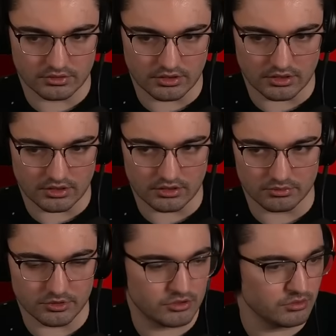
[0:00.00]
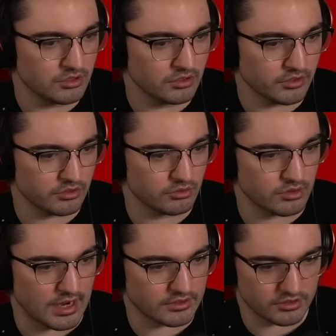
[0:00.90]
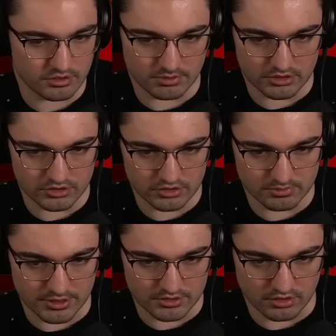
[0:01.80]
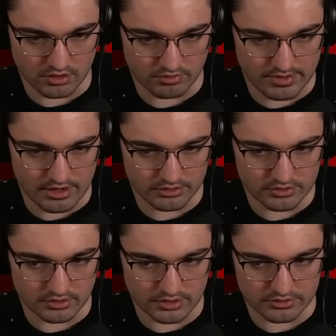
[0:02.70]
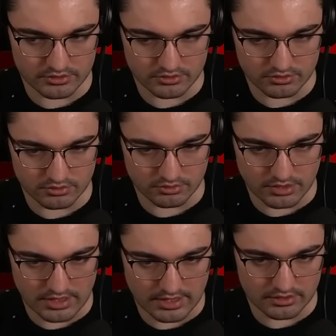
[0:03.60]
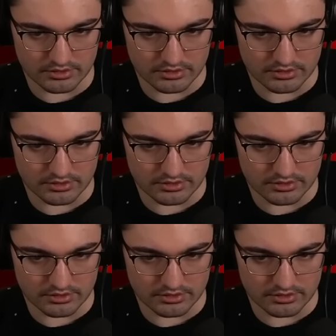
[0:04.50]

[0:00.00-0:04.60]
We do need to look at 2 Draxus depictions based on our route, so let's do that.